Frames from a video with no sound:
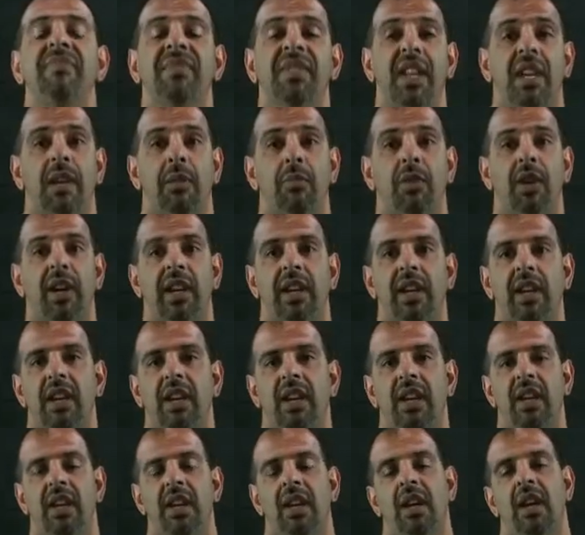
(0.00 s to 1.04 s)
Take a break.
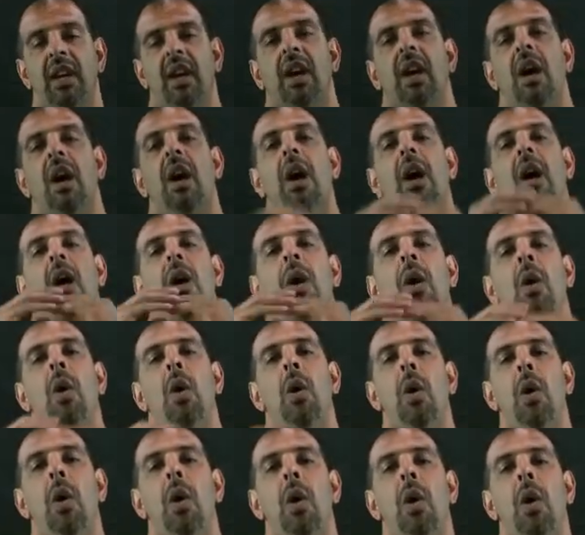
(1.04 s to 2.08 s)

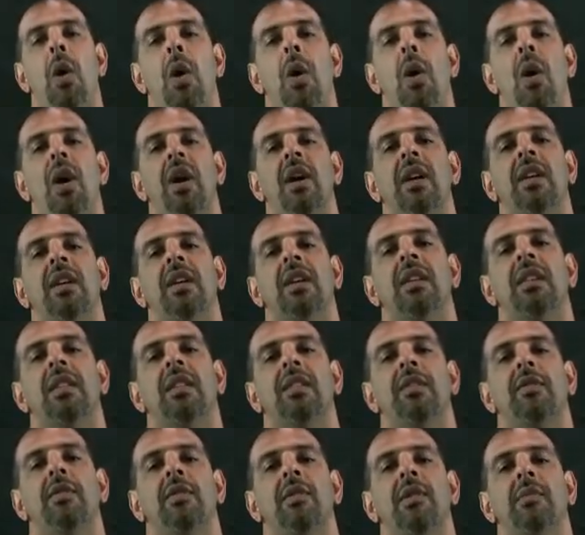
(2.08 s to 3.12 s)

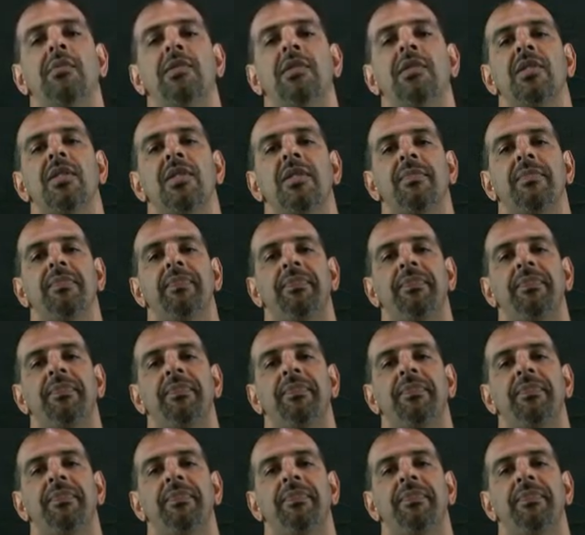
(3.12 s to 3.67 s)
No interruptions.